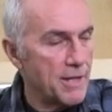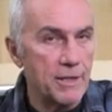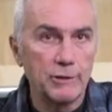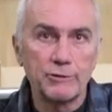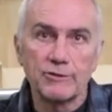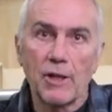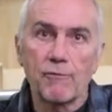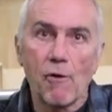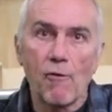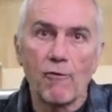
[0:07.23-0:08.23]
this is
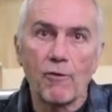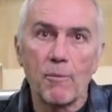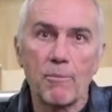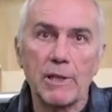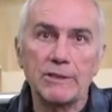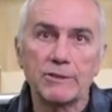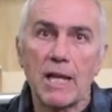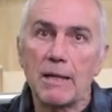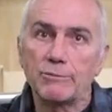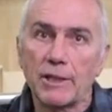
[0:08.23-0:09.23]
left over from the
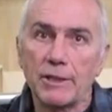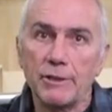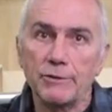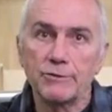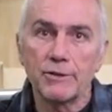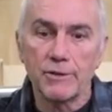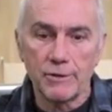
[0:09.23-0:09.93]
slabs I used